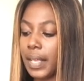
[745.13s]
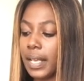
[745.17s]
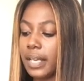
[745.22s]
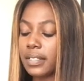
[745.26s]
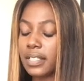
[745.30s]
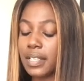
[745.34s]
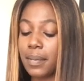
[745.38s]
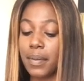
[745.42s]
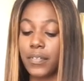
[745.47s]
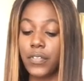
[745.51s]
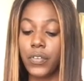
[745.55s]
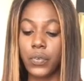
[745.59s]

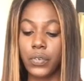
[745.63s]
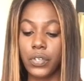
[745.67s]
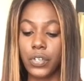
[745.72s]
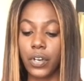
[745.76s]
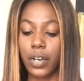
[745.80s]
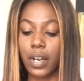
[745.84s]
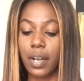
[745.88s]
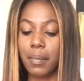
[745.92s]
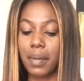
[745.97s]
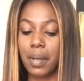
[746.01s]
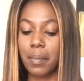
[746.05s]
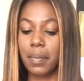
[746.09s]
Some of you, your
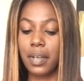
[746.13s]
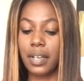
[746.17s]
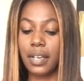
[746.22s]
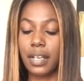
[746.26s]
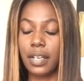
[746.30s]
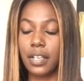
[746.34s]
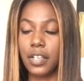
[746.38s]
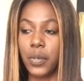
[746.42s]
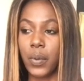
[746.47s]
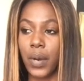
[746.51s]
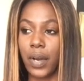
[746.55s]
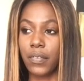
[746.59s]
commitment,
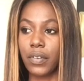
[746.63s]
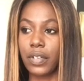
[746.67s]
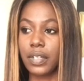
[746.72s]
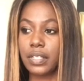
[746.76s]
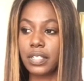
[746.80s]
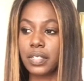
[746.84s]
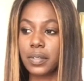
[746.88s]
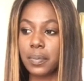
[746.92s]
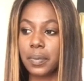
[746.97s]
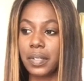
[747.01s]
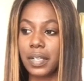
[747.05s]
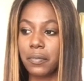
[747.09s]
you haven't
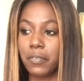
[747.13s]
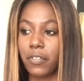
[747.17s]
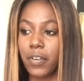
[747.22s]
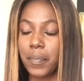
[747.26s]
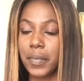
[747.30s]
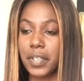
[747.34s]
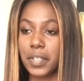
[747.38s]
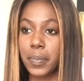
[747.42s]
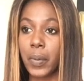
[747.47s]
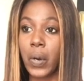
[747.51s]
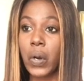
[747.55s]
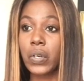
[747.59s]
split from
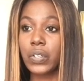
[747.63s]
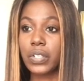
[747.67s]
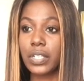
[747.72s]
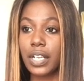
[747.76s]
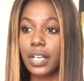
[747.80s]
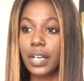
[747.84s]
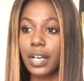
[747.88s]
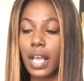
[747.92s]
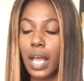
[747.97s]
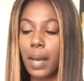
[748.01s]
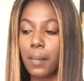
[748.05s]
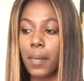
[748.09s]
this
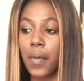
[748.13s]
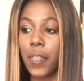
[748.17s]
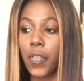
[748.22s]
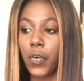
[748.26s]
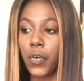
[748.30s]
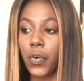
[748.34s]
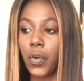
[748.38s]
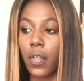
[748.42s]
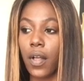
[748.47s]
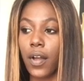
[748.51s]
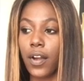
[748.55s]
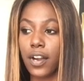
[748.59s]
person, but they're
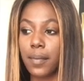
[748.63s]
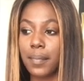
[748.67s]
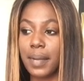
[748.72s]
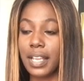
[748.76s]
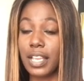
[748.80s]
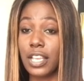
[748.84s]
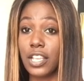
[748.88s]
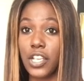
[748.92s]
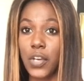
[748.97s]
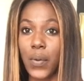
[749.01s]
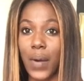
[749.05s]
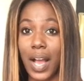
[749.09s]
no longer
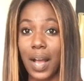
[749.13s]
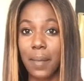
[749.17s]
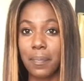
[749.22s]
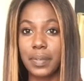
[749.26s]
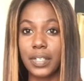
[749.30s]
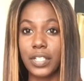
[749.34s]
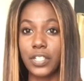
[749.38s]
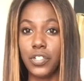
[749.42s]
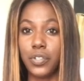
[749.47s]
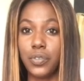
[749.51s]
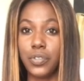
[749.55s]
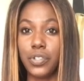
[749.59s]
making you happy,
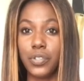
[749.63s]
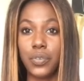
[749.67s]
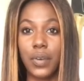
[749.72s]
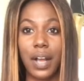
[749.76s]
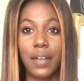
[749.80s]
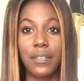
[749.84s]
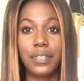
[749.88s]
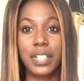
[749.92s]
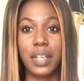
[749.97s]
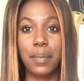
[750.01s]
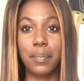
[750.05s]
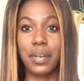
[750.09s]
and you do
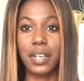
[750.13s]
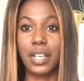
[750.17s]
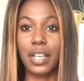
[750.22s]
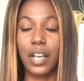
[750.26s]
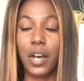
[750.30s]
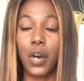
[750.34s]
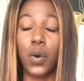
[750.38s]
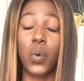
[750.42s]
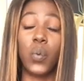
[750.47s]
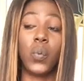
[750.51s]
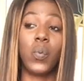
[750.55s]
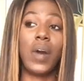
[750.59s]
have somebody
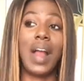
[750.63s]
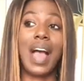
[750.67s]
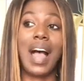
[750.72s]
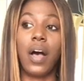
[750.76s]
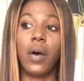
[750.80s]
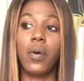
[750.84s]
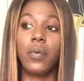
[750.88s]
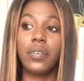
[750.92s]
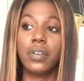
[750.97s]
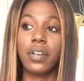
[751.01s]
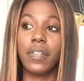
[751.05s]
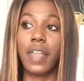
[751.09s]

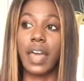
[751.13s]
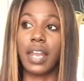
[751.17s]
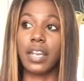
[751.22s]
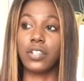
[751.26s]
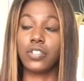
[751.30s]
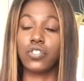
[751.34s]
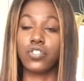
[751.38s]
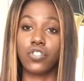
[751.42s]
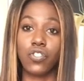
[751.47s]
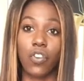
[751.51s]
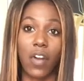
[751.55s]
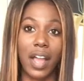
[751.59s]
around that is
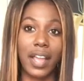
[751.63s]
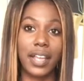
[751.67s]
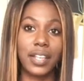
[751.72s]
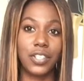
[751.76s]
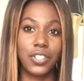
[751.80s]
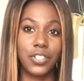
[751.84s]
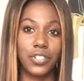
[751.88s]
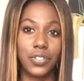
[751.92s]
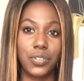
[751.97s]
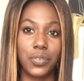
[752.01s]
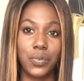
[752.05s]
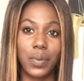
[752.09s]
trying
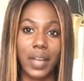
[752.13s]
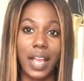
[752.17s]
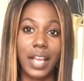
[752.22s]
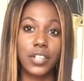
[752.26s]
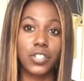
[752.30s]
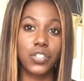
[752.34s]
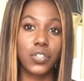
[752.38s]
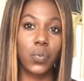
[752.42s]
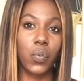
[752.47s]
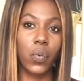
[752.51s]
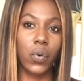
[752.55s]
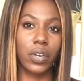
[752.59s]
to get
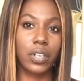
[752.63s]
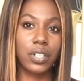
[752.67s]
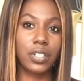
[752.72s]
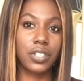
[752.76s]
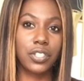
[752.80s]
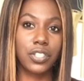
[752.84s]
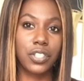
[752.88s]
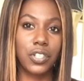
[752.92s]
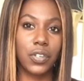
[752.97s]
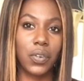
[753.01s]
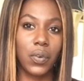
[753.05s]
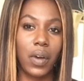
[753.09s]
towards
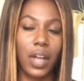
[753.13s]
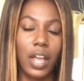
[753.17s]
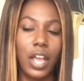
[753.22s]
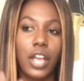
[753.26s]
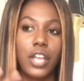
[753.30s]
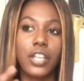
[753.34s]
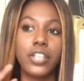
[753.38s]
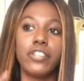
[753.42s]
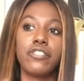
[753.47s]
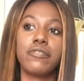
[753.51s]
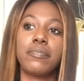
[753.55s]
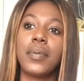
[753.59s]
you.
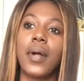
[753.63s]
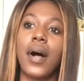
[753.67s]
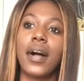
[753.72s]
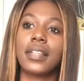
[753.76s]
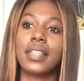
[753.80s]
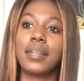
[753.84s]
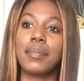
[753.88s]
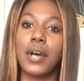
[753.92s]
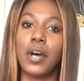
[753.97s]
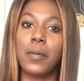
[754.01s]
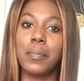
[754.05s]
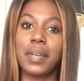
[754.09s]
You block
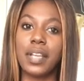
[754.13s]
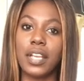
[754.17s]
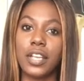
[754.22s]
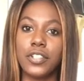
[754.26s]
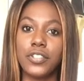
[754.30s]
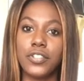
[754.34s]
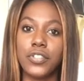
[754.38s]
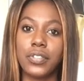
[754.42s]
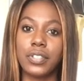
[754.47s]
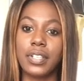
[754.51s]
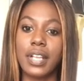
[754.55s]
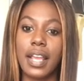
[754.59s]
them out because
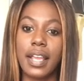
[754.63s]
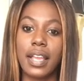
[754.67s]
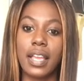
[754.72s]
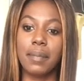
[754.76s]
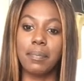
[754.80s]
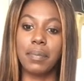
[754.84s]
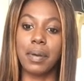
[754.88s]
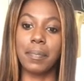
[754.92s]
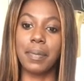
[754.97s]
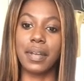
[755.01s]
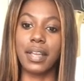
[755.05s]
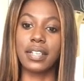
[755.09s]
you're taken,
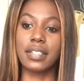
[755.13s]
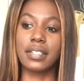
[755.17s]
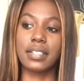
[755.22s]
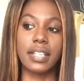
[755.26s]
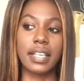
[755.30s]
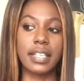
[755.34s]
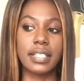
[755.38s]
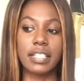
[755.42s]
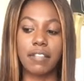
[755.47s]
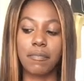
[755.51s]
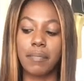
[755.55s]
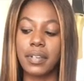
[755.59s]
but because
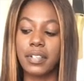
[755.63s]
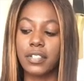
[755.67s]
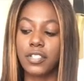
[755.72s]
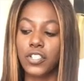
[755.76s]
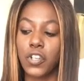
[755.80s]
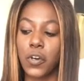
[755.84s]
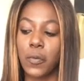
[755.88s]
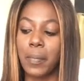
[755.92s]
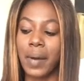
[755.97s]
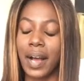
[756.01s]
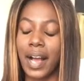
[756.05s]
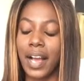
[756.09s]
things have been
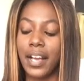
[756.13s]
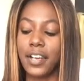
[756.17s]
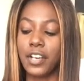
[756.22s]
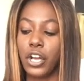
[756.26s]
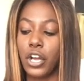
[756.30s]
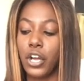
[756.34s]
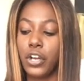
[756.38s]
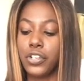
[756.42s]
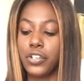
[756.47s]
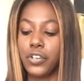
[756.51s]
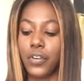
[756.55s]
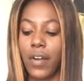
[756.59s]
so bad,
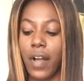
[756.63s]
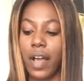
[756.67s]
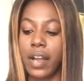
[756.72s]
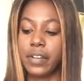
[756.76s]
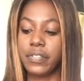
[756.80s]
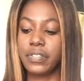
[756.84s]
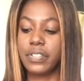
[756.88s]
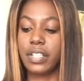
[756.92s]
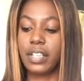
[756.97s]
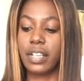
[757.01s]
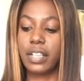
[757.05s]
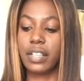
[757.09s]
you're kind of
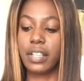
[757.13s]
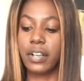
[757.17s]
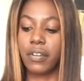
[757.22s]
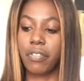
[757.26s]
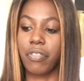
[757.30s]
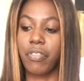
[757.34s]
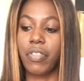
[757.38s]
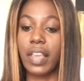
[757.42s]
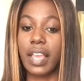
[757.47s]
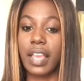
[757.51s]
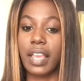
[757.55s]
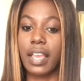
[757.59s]
sitting there
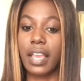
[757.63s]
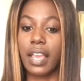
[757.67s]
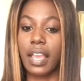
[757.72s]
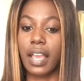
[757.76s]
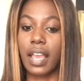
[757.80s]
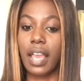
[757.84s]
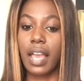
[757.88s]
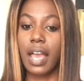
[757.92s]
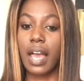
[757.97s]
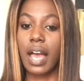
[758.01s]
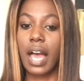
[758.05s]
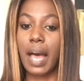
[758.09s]
thinking
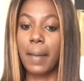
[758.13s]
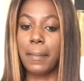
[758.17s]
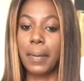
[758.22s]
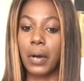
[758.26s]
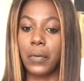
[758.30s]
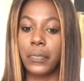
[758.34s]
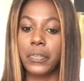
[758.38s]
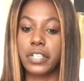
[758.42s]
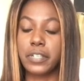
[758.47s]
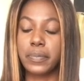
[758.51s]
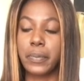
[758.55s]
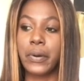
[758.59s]
about
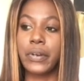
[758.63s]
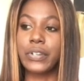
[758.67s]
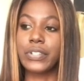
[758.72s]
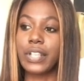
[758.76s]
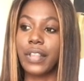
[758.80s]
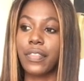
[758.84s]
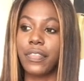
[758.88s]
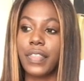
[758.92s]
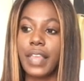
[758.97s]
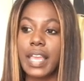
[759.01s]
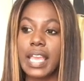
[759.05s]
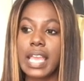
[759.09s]
this person,
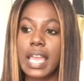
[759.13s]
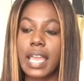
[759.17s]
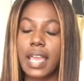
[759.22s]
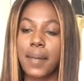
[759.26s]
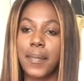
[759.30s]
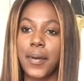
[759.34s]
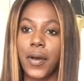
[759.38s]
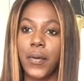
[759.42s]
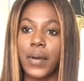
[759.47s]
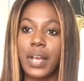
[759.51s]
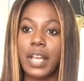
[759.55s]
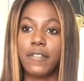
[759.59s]
thinking
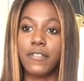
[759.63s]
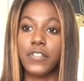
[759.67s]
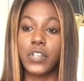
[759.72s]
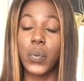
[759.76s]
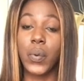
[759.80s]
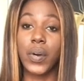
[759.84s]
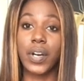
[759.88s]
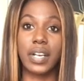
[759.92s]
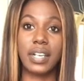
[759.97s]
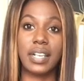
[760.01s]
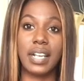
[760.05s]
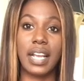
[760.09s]
about if you
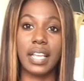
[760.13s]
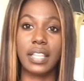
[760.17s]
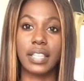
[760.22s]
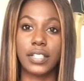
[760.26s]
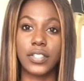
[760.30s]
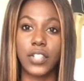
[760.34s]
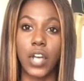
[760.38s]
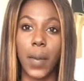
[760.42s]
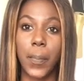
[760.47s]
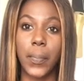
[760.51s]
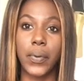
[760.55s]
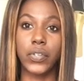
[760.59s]
were to take this
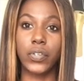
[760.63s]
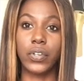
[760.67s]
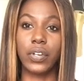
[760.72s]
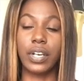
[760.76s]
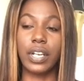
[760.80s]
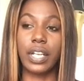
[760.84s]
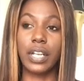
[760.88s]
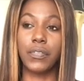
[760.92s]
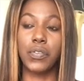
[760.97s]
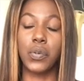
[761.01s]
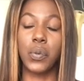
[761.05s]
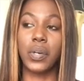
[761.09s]
opportunity,
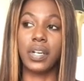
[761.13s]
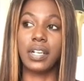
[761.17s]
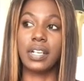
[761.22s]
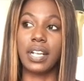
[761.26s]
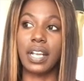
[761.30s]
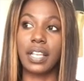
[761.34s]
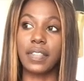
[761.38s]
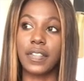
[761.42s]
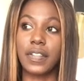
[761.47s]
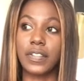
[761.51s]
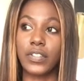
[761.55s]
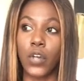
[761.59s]
if you were to
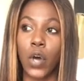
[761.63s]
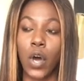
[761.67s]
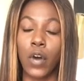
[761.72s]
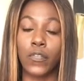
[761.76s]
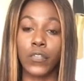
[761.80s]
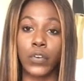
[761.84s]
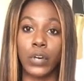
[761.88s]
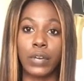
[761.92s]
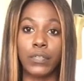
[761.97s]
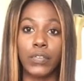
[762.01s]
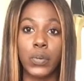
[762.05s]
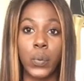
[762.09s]
take this
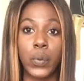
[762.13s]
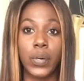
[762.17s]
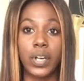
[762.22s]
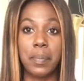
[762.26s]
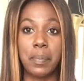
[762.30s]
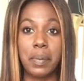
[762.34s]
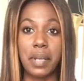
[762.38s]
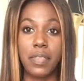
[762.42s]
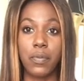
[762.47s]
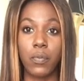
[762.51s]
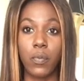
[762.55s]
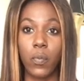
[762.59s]
offer, if you were to
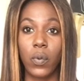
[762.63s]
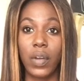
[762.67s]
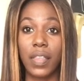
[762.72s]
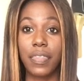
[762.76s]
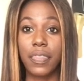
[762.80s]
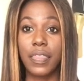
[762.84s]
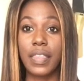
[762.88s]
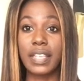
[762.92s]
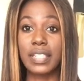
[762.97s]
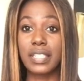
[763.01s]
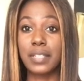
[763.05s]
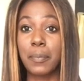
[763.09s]
be with
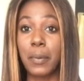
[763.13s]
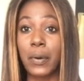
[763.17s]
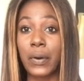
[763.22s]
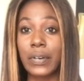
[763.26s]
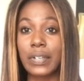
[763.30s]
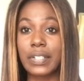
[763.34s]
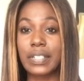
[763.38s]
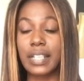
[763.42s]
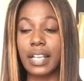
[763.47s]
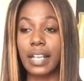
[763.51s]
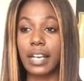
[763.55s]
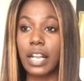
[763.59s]
this
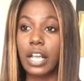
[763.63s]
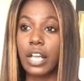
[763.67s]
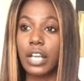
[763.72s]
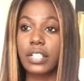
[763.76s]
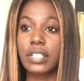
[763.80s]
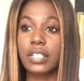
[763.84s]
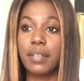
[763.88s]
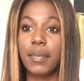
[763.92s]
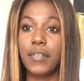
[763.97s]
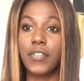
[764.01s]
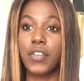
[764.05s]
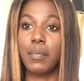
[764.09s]
person.
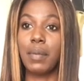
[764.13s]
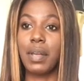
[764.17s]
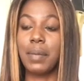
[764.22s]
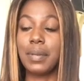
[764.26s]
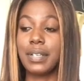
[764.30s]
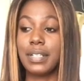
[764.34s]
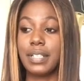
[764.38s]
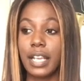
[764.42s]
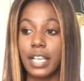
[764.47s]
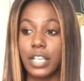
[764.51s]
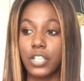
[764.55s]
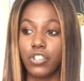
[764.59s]
Some of you may be
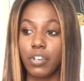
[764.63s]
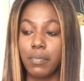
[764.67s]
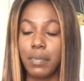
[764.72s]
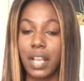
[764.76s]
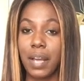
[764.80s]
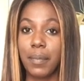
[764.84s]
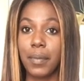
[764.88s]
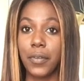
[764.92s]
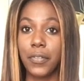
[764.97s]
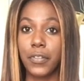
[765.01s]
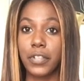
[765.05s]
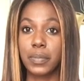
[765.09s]
daydreaming
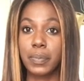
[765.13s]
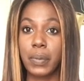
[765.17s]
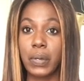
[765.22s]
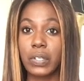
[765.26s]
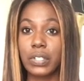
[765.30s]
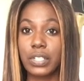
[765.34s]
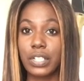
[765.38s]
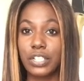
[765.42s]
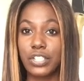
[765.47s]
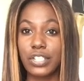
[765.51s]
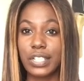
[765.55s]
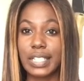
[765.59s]
about this
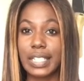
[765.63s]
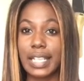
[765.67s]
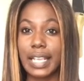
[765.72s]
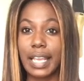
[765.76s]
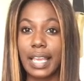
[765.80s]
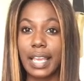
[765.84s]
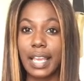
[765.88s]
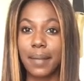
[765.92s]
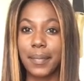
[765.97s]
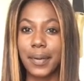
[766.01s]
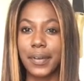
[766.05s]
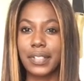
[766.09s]
person, just
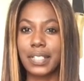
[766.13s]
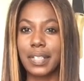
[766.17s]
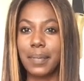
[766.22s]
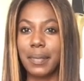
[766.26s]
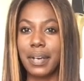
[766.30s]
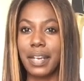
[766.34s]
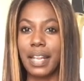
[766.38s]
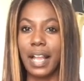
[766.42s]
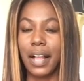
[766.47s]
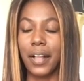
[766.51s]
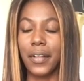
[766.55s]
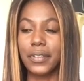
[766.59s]
thinking about
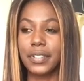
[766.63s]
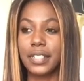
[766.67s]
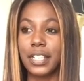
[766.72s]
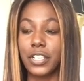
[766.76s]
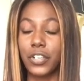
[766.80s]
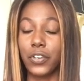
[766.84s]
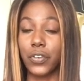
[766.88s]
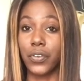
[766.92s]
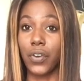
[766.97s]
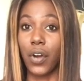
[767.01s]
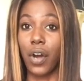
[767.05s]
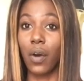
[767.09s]
somebody else that
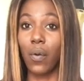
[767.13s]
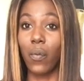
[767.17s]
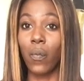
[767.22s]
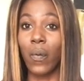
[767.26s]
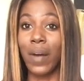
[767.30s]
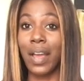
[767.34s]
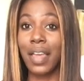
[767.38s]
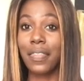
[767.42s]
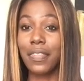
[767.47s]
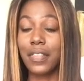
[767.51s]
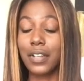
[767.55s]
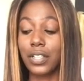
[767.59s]
you're not
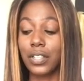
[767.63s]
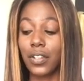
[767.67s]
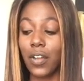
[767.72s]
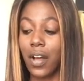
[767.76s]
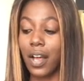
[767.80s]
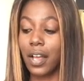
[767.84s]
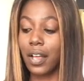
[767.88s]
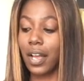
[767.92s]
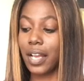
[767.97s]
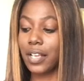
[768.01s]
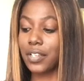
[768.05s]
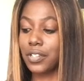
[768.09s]
with a
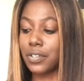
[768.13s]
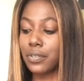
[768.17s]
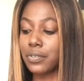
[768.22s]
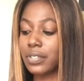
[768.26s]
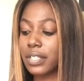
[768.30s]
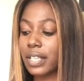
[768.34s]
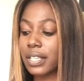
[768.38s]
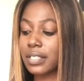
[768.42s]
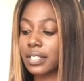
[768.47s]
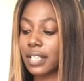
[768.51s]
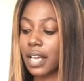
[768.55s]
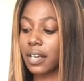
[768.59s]
lot. I do
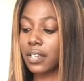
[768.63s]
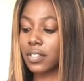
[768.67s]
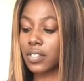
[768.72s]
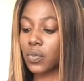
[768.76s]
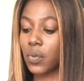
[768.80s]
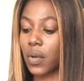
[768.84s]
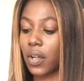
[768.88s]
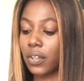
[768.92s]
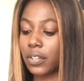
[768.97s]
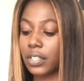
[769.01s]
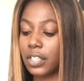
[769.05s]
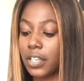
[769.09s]
sense that as
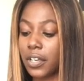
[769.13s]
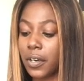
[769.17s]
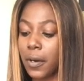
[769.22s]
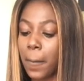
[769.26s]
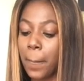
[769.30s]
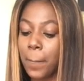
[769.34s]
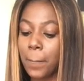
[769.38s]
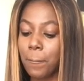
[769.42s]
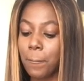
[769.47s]
well here.